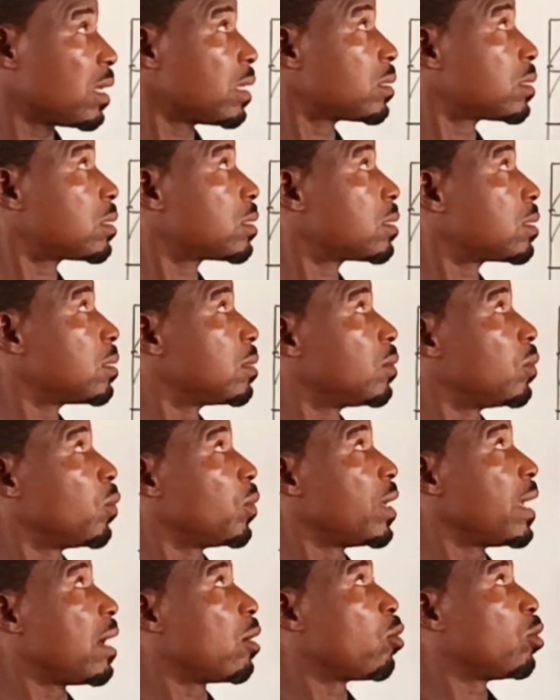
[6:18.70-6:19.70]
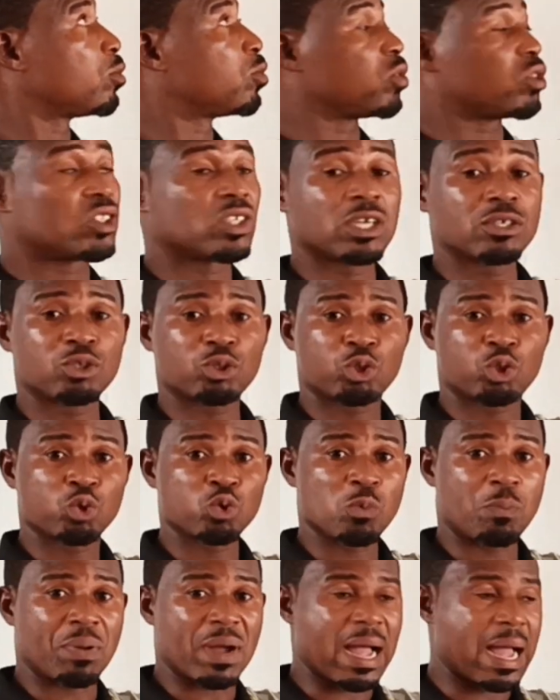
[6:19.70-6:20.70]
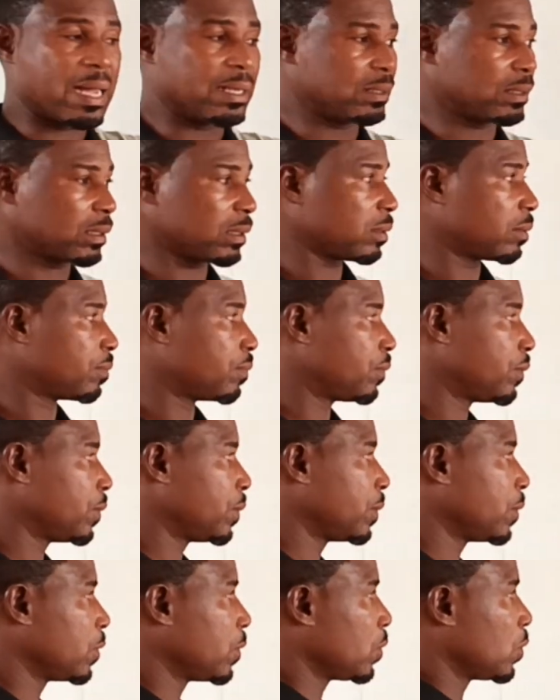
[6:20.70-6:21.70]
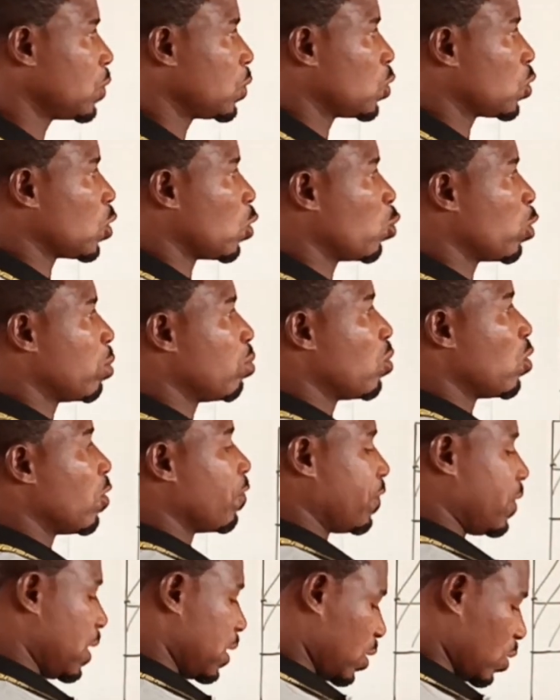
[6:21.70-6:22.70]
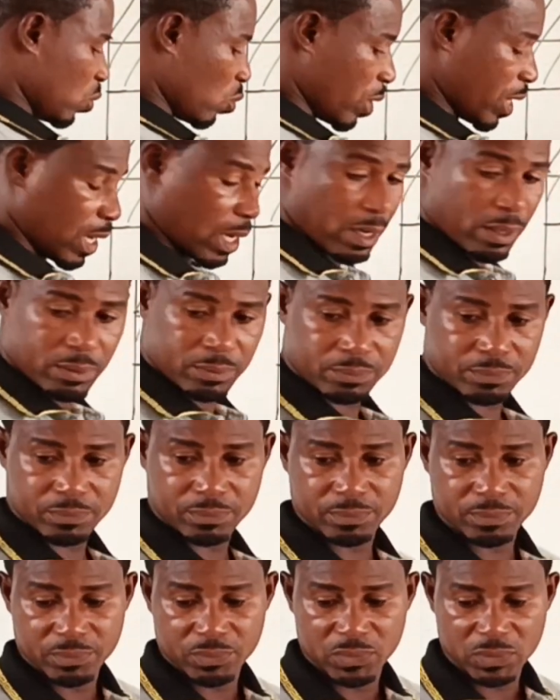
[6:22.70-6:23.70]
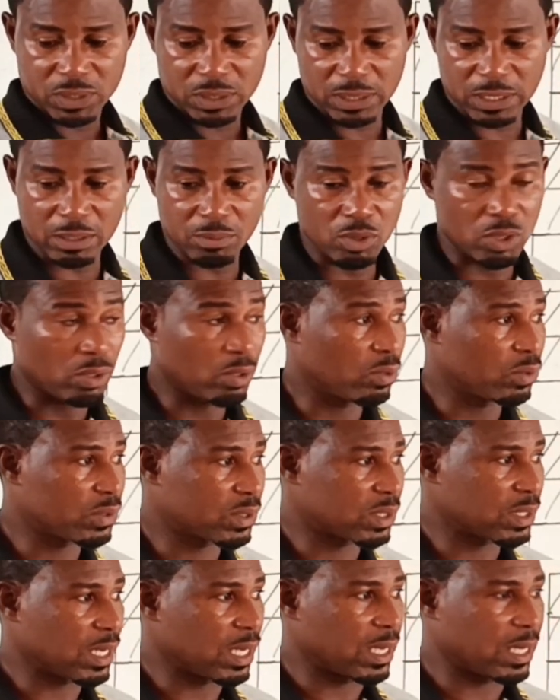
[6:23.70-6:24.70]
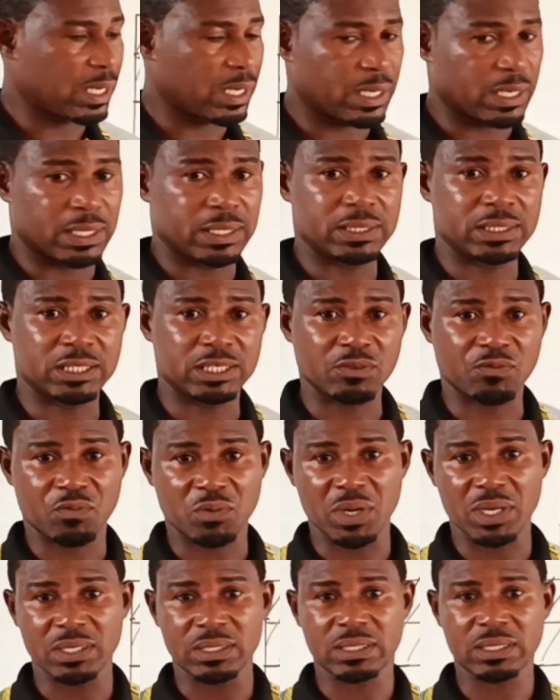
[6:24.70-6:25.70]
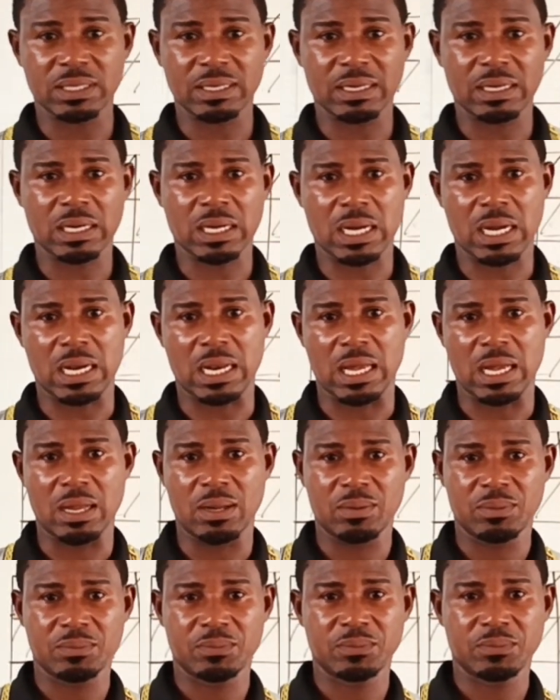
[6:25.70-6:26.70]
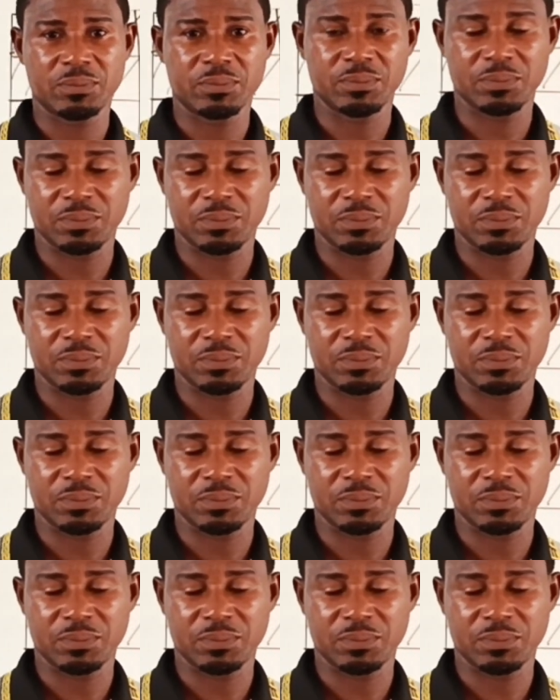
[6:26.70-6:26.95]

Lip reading: With this, we are going to shade 2 parts. So we move this way. Let me use a different color.